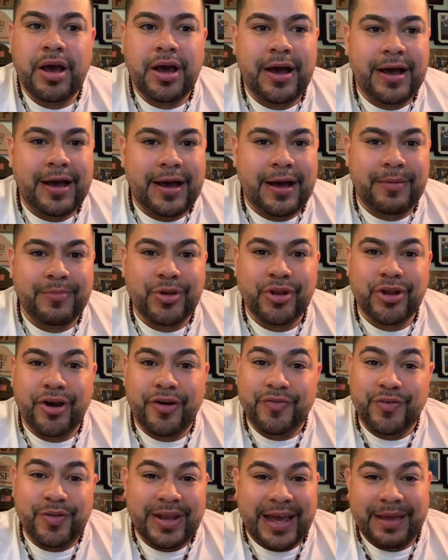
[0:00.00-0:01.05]

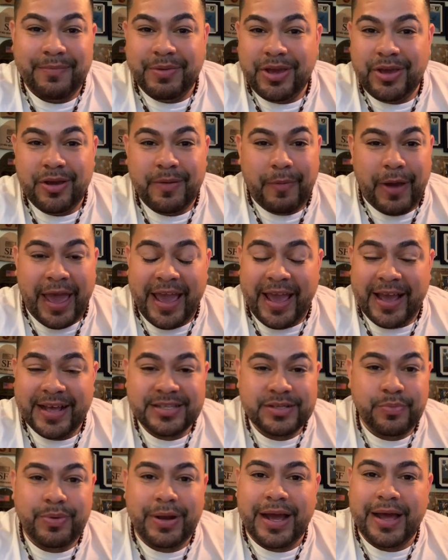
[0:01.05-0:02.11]
If you like me, your hands
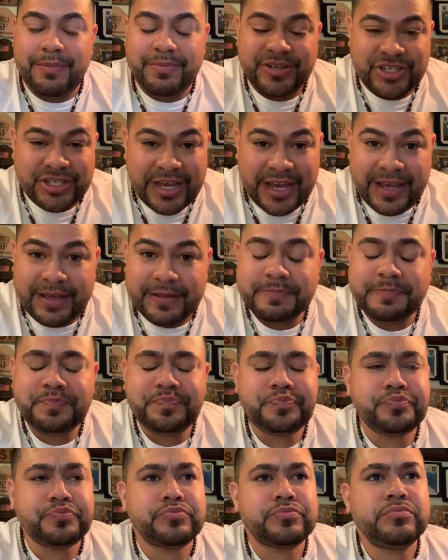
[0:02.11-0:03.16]
are probably shaking,
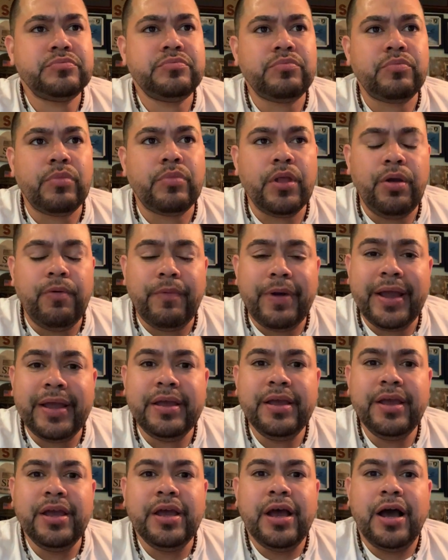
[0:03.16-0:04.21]
right?
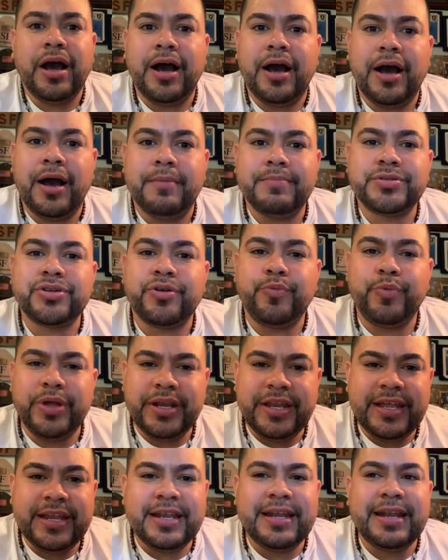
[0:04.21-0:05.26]
So we
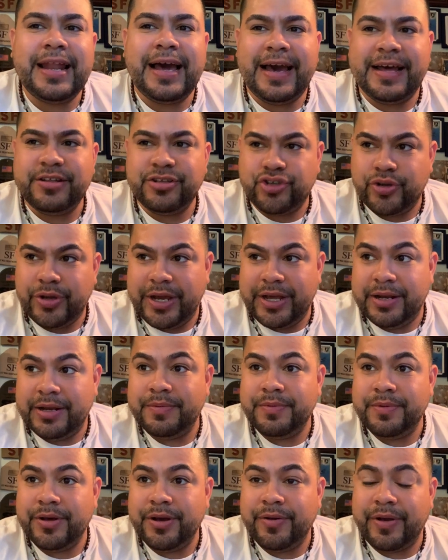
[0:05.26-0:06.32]
need a lot of training.
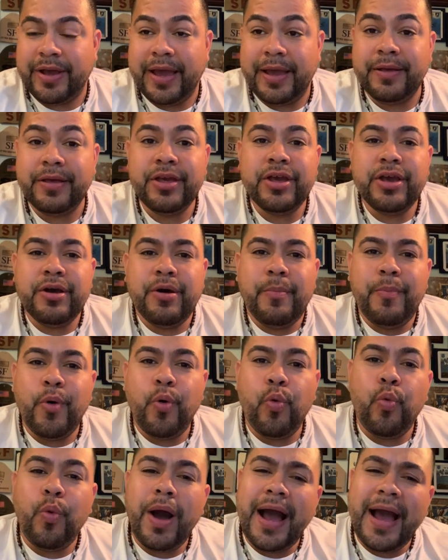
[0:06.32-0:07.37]
Okay, but
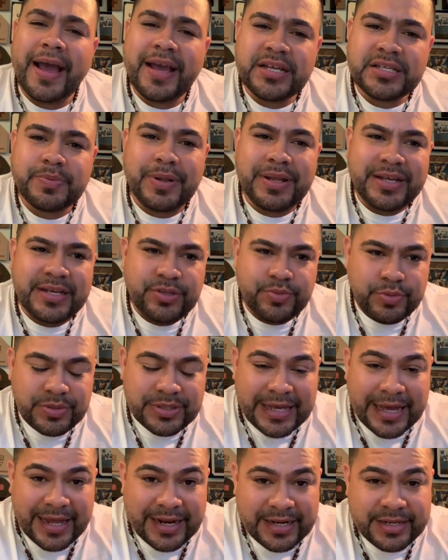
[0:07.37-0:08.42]
why is police
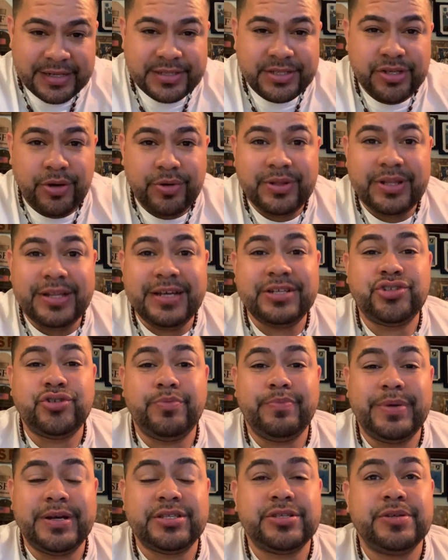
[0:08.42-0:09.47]
brutality so
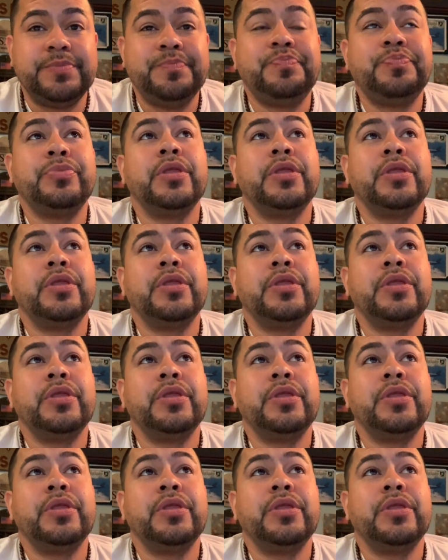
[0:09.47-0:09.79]
detrimental?